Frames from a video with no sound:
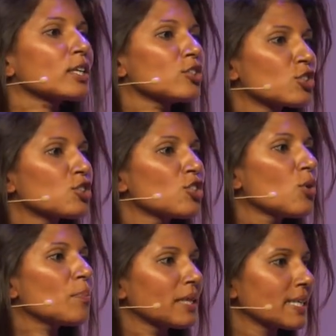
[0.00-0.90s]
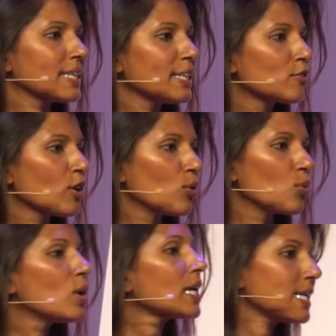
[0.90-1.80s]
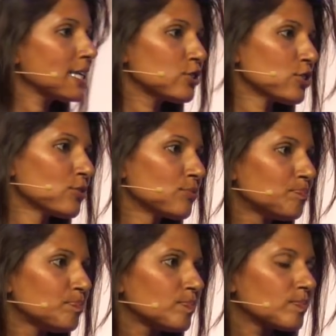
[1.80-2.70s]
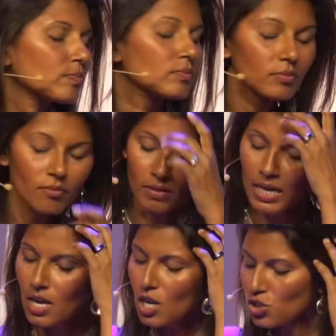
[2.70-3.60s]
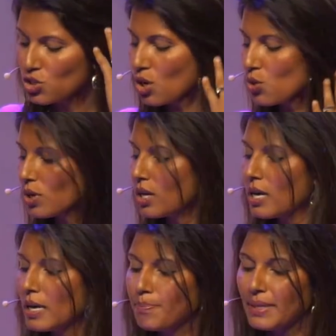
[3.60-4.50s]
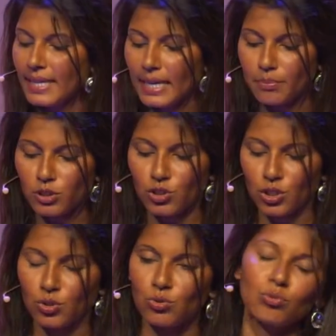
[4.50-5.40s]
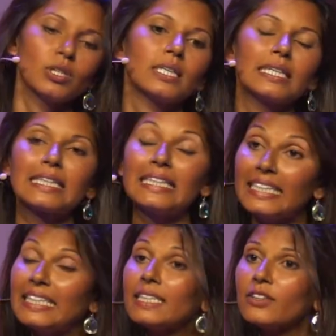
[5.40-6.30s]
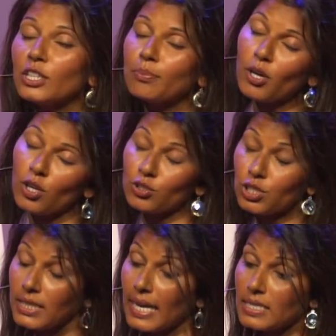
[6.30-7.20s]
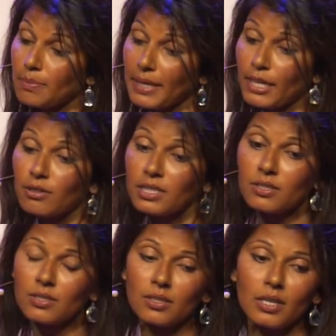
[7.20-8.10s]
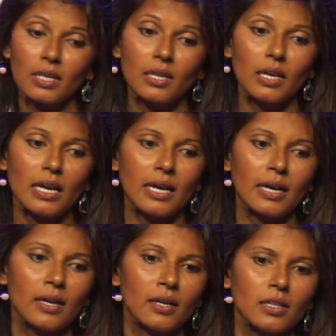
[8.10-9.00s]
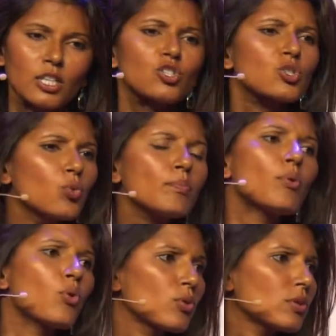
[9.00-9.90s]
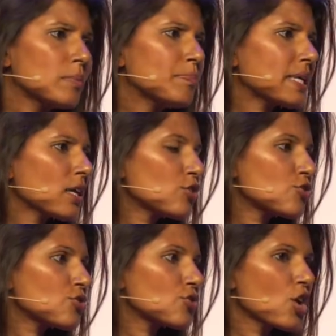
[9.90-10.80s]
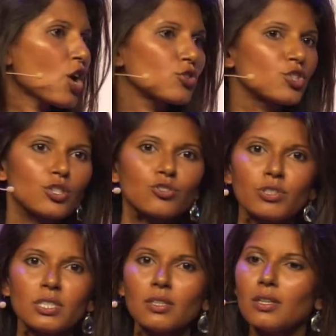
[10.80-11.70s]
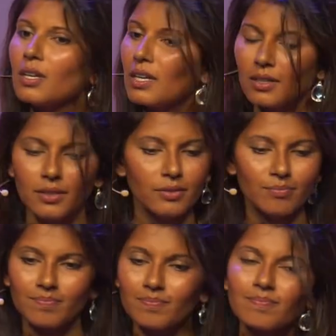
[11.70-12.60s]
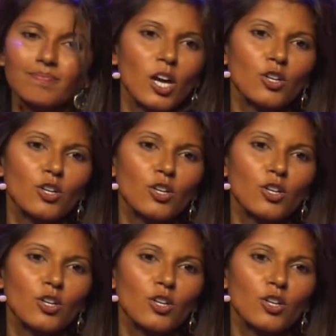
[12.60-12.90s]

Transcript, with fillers: I can show up like a hero. What can I do? So being able to lead the apology as a parent uh, is so important because our children, our